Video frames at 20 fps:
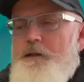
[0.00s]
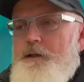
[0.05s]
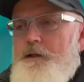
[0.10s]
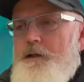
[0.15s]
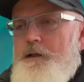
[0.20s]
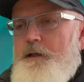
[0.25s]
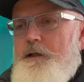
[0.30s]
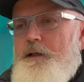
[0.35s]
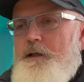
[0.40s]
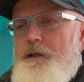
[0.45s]

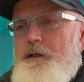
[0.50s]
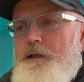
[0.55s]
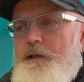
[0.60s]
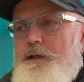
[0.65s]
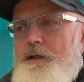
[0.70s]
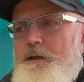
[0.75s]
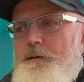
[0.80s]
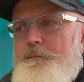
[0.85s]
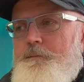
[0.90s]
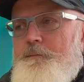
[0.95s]

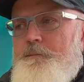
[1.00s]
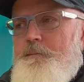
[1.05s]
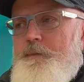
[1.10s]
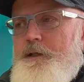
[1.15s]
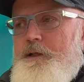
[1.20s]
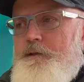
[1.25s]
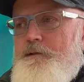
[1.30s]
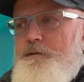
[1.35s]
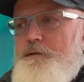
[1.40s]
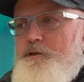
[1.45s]

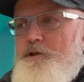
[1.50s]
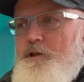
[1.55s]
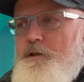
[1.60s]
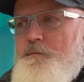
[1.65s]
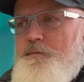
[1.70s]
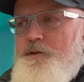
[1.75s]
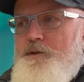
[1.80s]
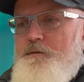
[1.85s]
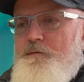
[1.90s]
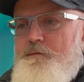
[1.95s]
in
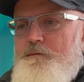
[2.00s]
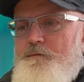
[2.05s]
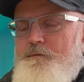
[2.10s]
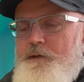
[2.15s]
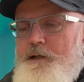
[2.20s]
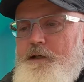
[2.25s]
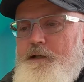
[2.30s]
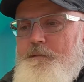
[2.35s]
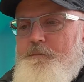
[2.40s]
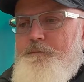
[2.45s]
terms
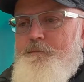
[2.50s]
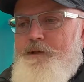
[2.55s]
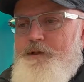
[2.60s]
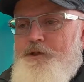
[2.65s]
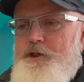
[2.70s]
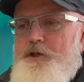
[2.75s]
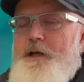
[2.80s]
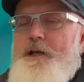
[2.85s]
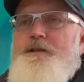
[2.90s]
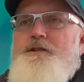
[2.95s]
of the
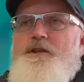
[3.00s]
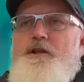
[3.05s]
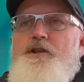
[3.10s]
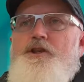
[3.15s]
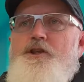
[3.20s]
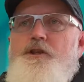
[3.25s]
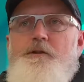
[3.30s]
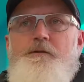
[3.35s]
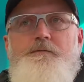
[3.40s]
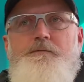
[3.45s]

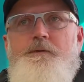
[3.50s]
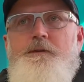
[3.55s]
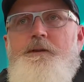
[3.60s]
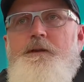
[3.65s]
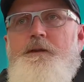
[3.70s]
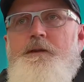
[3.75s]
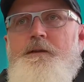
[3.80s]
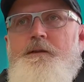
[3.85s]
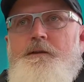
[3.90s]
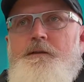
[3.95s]
transition
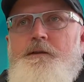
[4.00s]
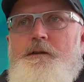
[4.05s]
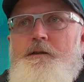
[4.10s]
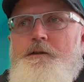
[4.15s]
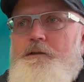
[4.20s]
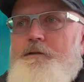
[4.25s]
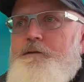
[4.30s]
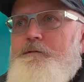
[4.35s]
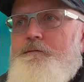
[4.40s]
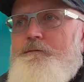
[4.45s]

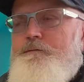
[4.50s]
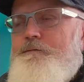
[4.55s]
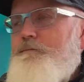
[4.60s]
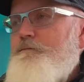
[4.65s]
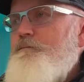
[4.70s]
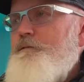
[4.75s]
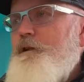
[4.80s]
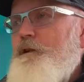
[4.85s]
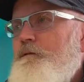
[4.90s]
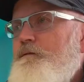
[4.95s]
of
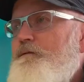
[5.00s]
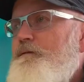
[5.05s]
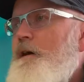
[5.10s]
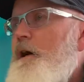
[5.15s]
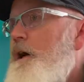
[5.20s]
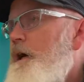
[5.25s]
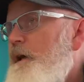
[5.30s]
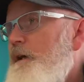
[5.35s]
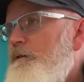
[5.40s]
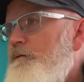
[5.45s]

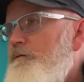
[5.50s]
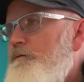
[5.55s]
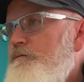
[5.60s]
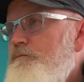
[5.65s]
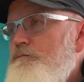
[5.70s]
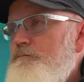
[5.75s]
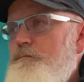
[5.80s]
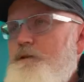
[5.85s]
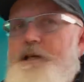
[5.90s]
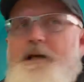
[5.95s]
5
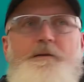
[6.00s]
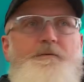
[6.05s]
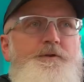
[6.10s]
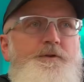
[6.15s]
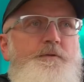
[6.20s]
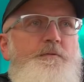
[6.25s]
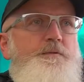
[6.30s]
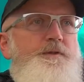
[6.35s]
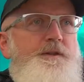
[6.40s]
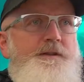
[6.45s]

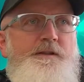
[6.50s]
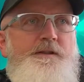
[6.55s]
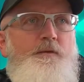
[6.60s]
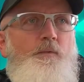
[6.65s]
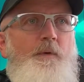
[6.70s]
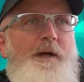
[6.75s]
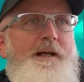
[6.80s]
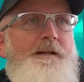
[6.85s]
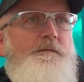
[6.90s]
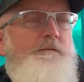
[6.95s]
councils into
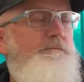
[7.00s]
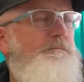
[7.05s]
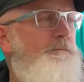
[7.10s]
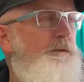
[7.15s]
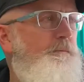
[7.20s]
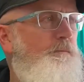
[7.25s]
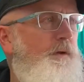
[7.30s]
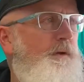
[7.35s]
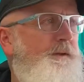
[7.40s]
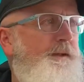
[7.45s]
one,
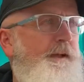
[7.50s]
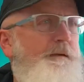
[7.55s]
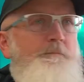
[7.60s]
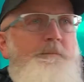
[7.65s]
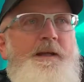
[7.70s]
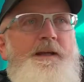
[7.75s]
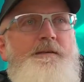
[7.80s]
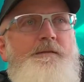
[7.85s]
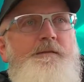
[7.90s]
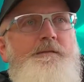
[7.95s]
and what that
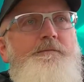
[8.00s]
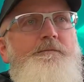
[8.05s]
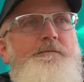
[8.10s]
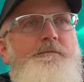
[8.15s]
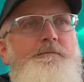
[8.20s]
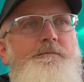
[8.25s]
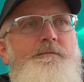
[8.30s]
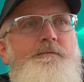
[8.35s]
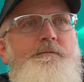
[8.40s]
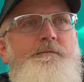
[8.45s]
meant
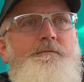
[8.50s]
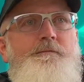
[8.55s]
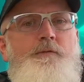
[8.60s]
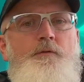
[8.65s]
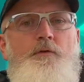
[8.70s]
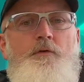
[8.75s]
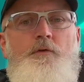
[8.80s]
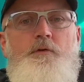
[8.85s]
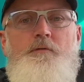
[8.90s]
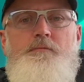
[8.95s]

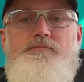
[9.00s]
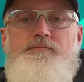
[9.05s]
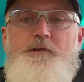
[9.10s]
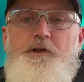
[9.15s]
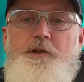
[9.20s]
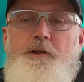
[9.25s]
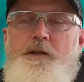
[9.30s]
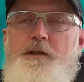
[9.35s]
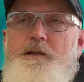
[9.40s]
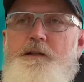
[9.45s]
for
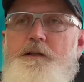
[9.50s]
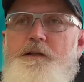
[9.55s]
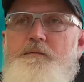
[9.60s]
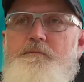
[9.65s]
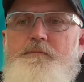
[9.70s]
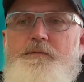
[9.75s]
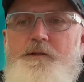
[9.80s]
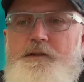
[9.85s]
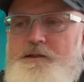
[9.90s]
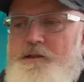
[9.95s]
not only
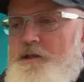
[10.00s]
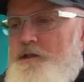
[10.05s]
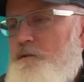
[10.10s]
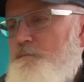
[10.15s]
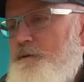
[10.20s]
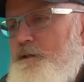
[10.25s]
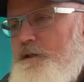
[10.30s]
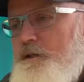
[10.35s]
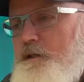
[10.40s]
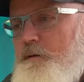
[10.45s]
this
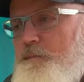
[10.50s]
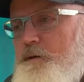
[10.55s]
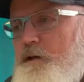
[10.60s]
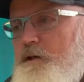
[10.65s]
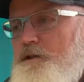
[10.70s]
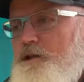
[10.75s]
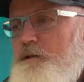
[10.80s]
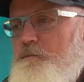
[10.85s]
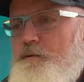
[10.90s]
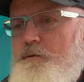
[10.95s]
particular
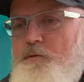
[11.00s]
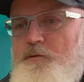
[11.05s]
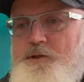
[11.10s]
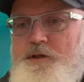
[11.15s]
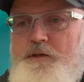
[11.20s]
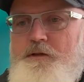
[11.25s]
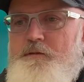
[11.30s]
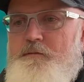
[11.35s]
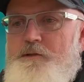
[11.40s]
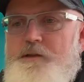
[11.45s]
project but
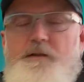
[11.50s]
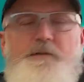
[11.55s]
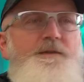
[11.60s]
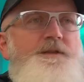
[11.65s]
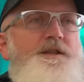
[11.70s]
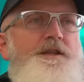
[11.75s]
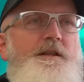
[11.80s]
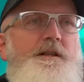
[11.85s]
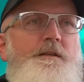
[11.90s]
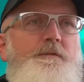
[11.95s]
also the
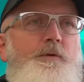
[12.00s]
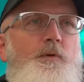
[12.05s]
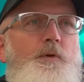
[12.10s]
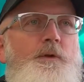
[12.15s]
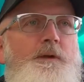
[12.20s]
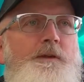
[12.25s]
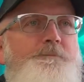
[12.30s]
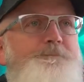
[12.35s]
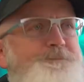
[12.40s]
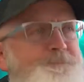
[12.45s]
City of Auckland.